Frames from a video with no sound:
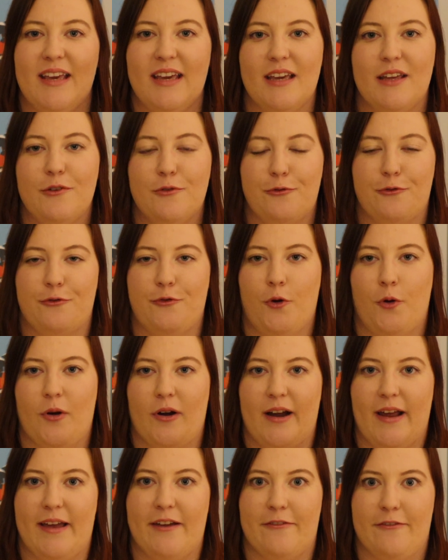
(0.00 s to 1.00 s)
eat
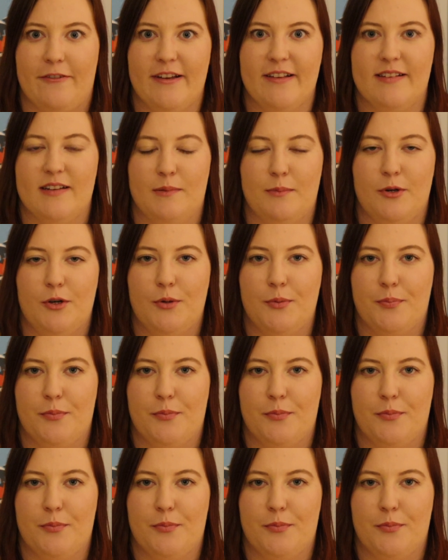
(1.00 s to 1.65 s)
for a reasonable